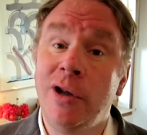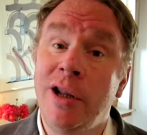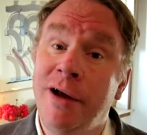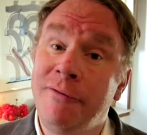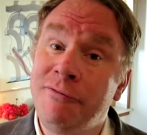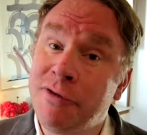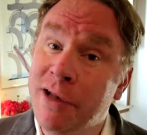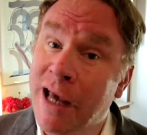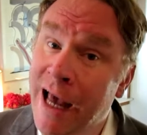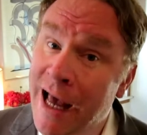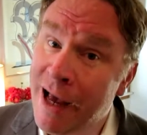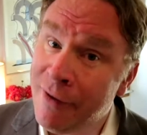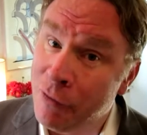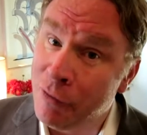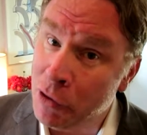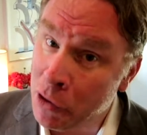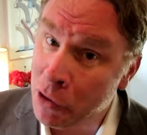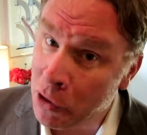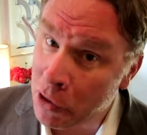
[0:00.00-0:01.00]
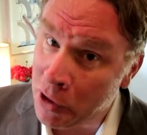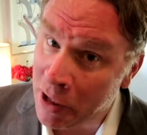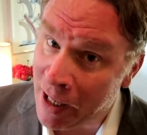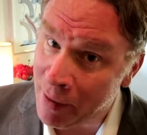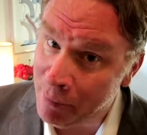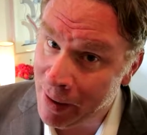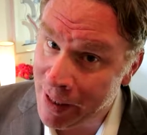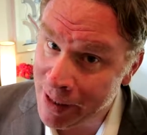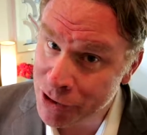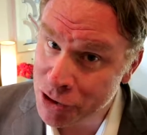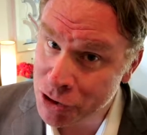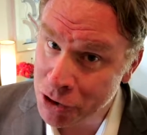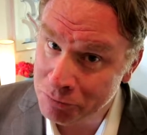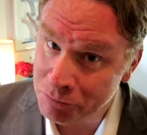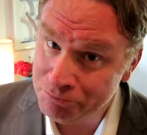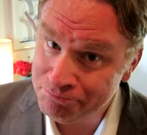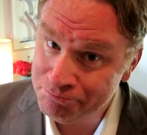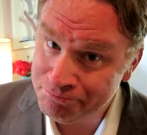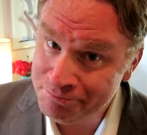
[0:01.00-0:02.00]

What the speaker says: loved to have her little libation.